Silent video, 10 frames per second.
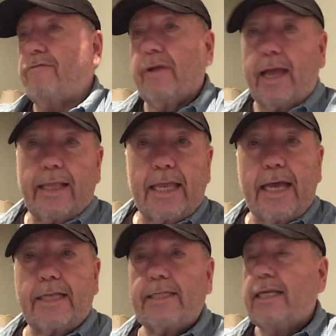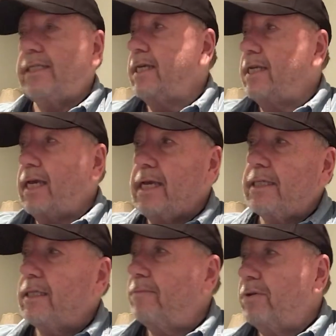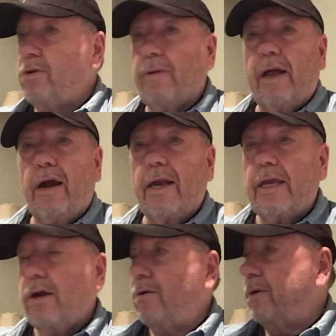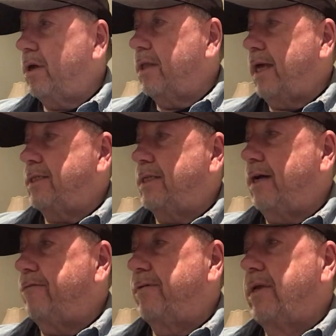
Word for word: Forget the SACDs and the Blu ray audio and all that stuff.